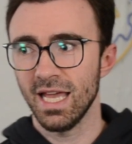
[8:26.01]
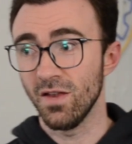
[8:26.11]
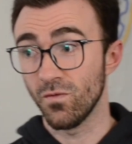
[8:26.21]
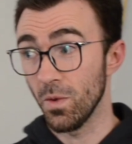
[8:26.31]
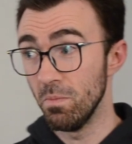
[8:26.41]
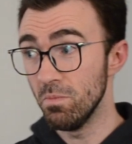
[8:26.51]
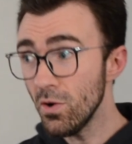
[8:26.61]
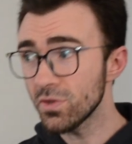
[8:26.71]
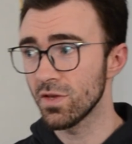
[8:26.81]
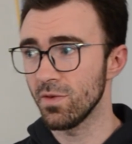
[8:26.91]
And for
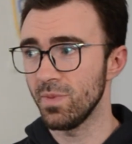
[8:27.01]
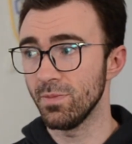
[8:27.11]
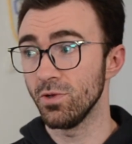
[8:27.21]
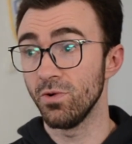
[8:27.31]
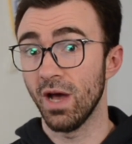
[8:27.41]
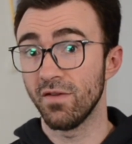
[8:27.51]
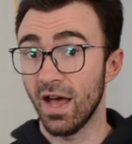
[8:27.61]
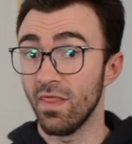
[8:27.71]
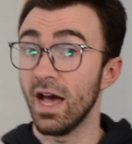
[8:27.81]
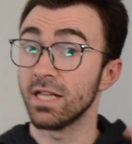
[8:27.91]
most of the people who have
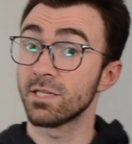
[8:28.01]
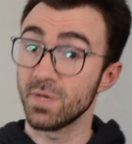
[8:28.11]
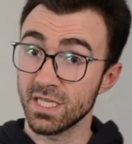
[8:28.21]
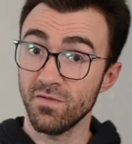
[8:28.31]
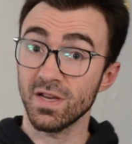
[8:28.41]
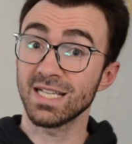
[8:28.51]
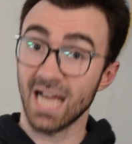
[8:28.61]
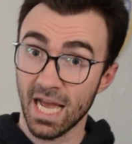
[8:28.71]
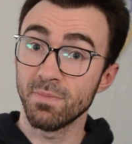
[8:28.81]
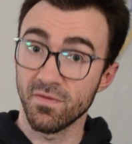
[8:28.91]
had that specific
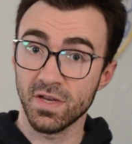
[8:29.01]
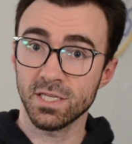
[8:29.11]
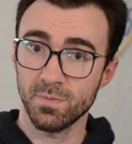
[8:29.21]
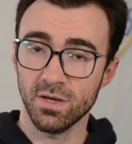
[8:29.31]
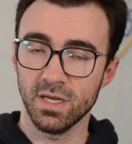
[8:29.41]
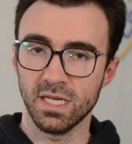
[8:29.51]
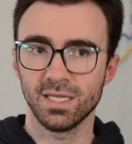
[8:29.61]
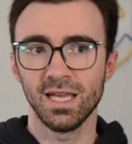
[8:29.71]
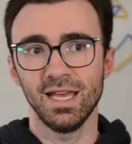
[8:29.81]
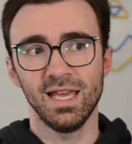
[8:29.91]
type of
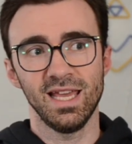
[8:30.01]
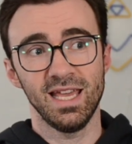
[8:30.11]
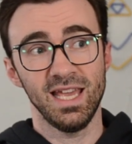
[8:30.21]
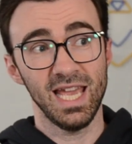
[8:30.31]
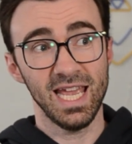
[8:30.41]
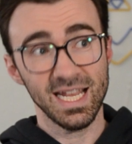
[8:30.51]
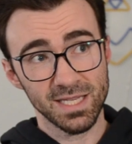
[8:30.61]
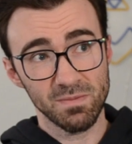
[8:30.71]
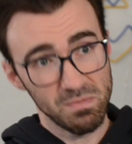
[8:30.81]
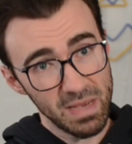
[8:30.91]
experience,
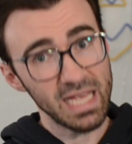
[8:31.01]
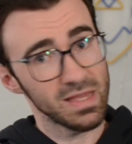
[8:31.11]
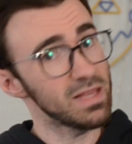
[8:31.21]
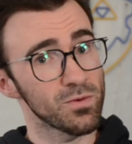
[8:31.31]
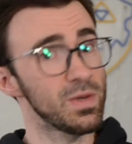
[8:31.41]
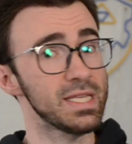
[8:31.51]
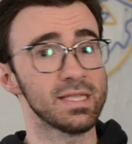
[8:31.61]
it's mainly the reason